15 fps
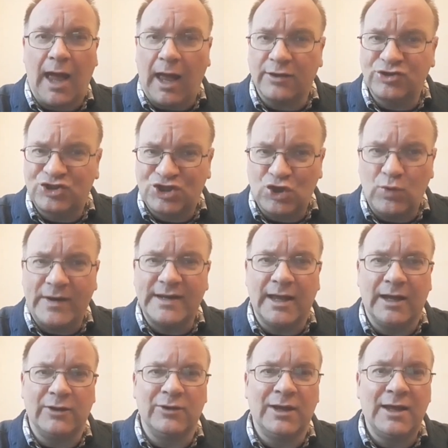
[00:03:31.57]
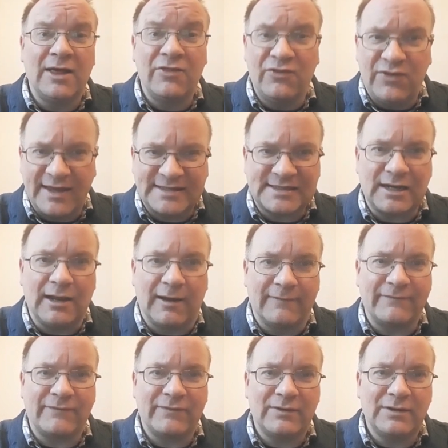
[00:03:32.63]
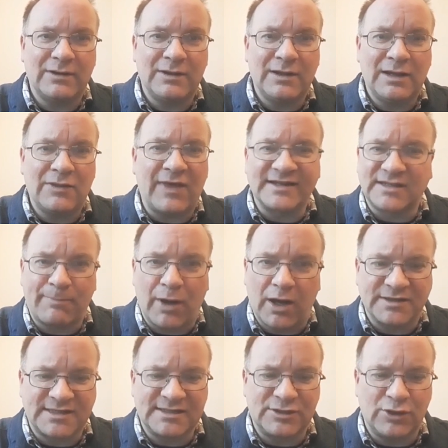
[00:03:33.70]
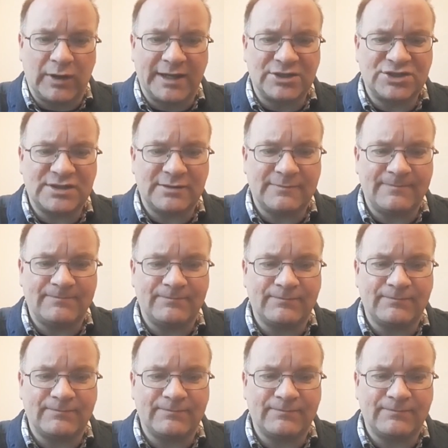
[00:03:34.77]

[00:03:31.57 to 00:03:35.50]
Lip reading: until we know this love that surpasses knowledge.